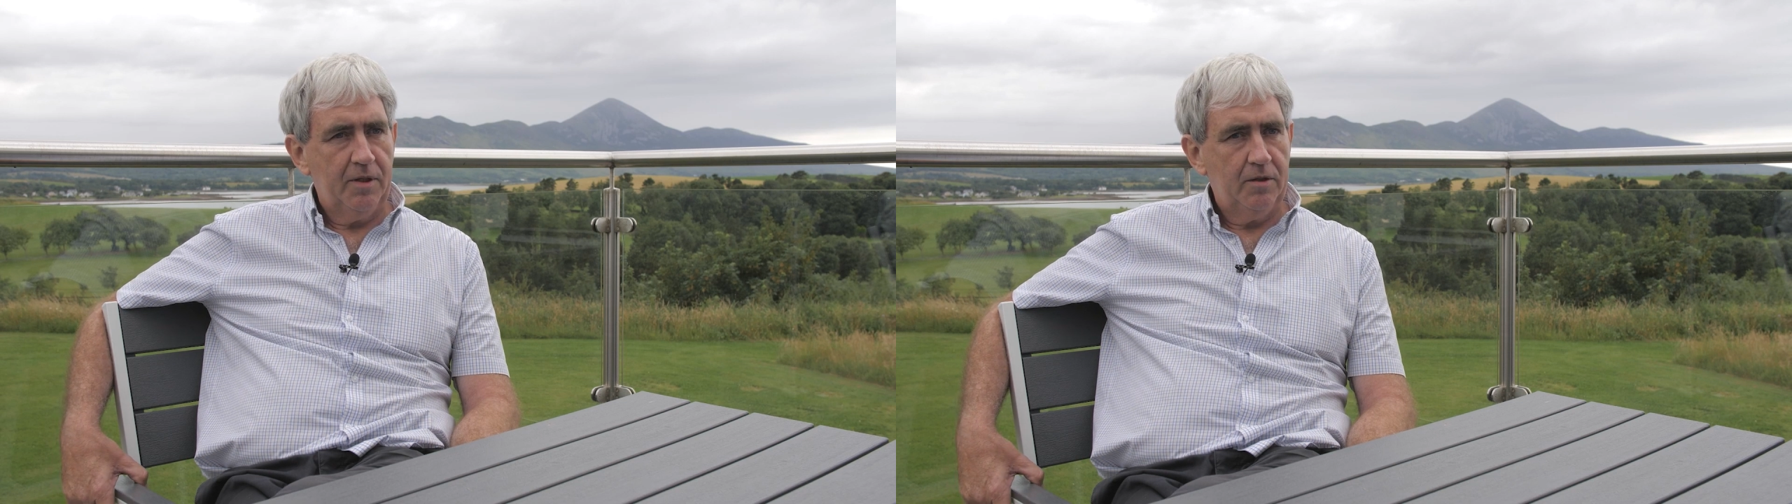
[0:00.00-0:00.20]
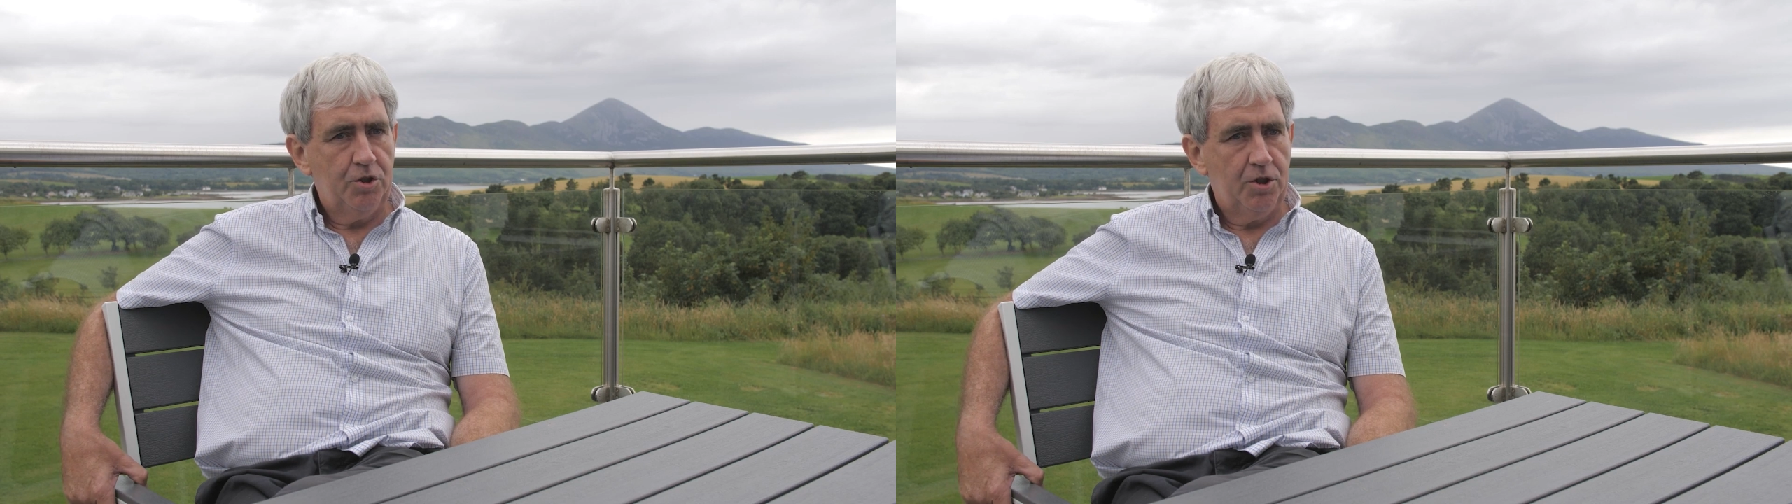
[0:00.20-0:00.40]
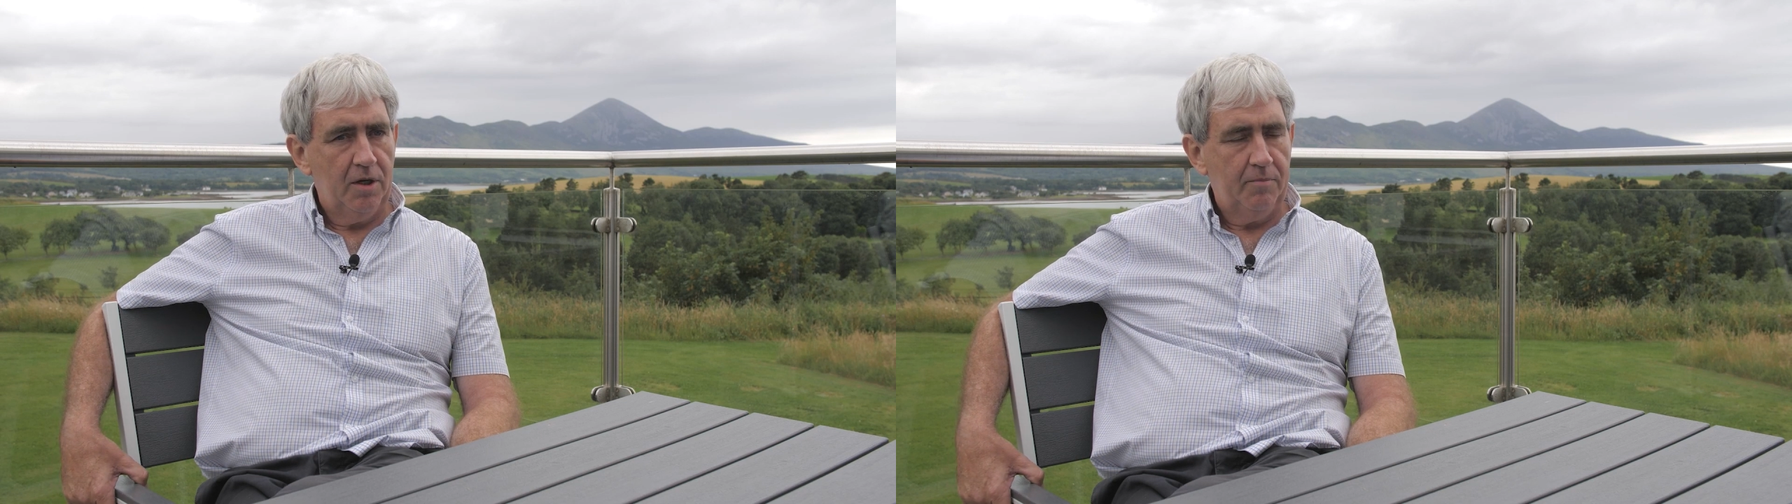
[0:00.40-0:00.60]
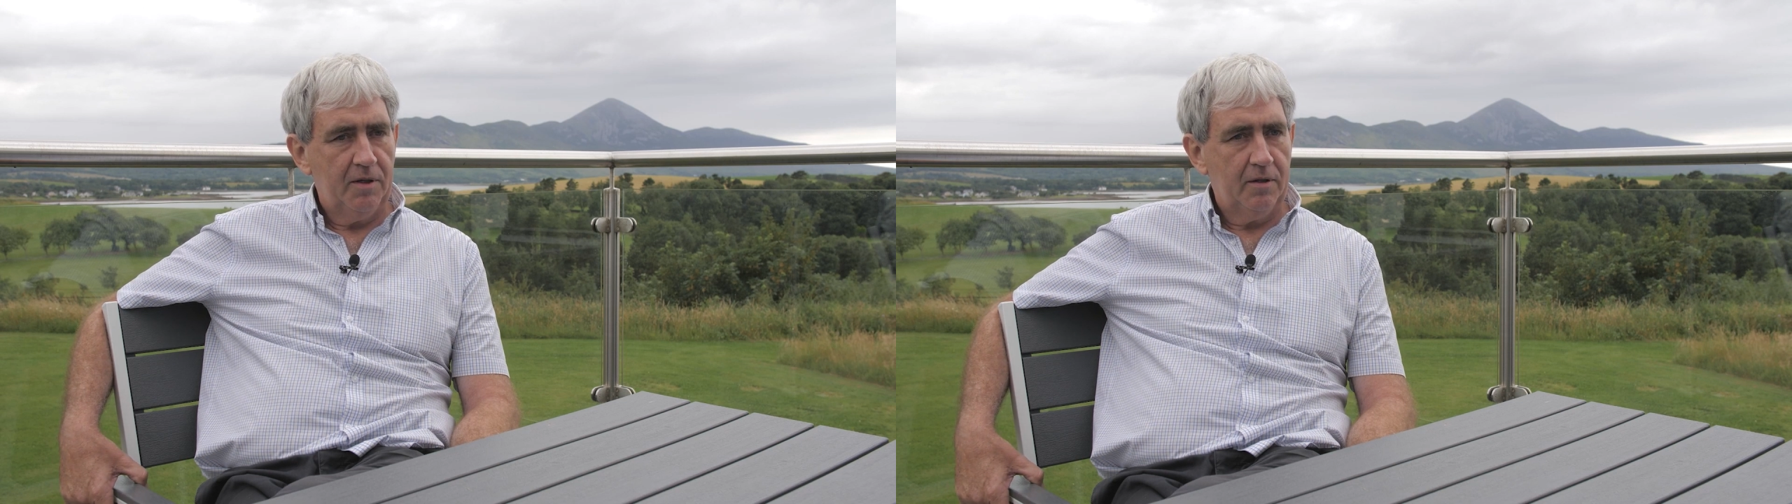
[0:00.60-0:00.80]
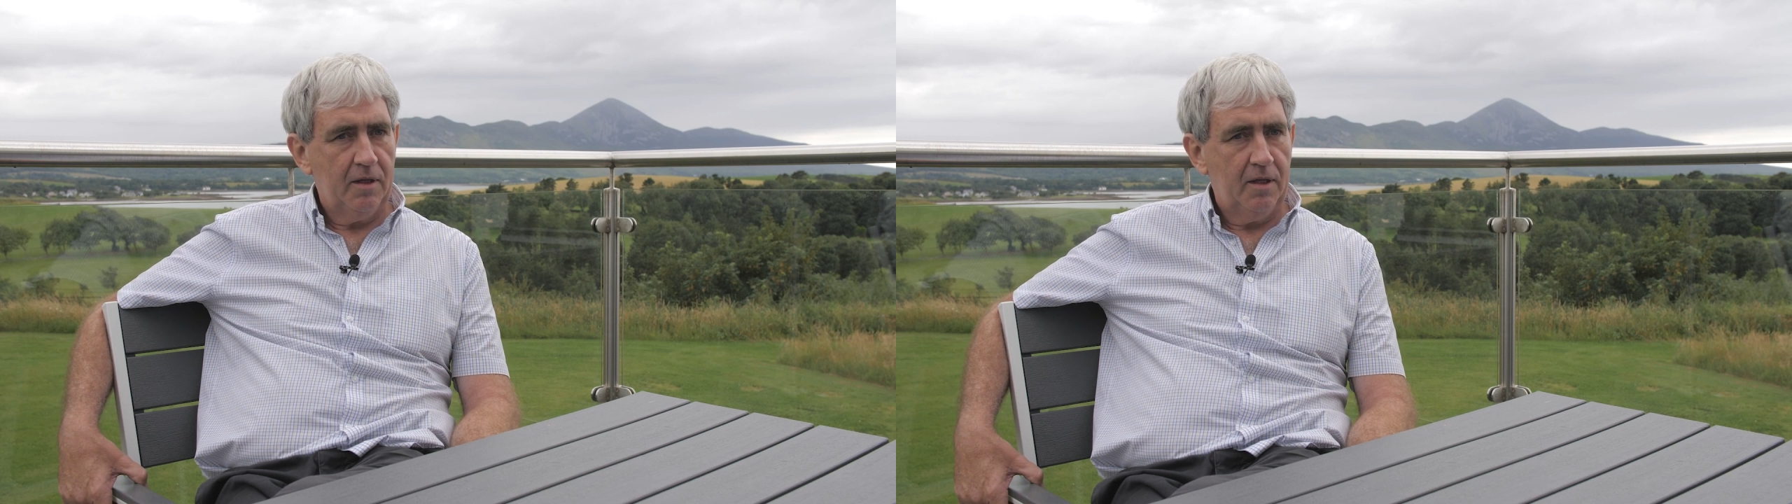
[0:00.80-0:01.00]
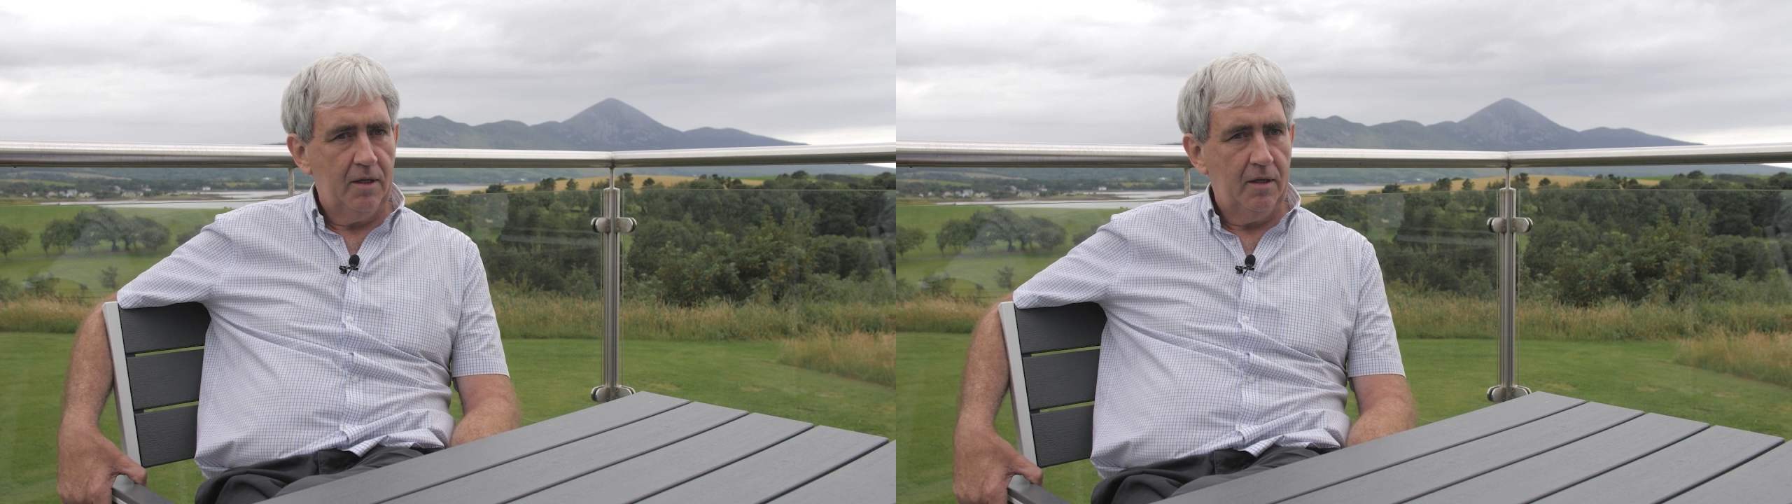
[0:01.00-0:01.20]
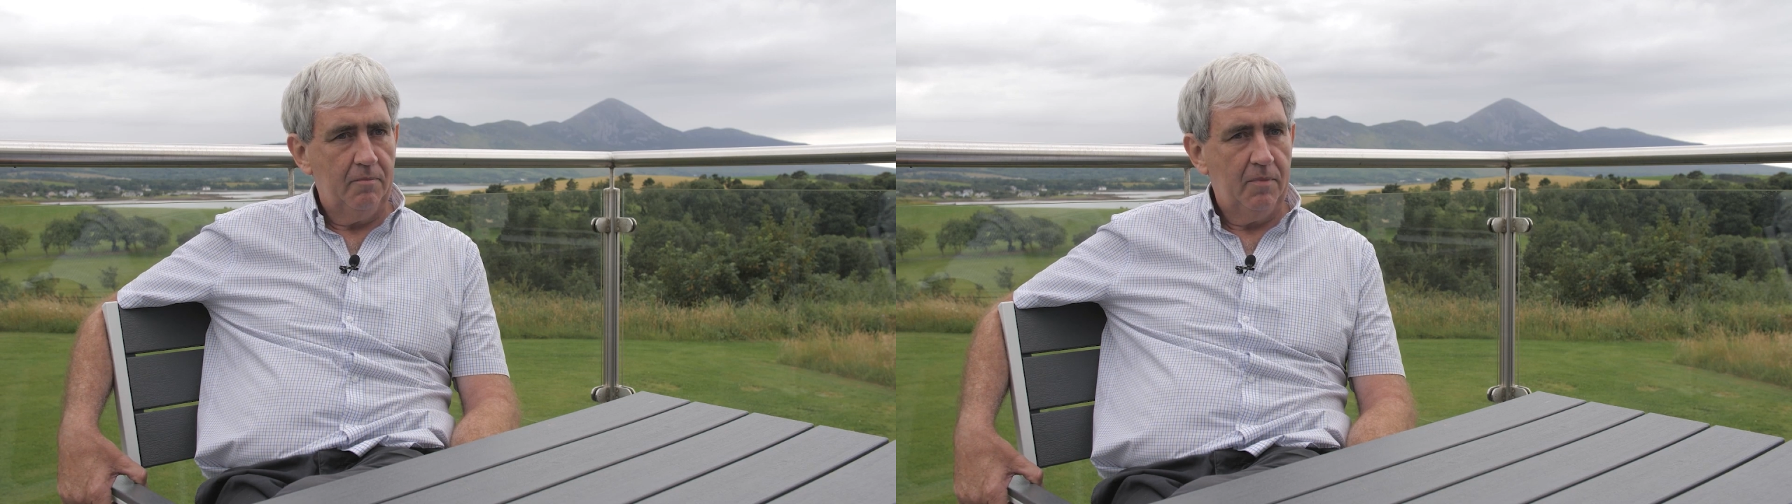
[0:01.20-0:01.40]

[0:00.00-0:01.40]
been chairman of the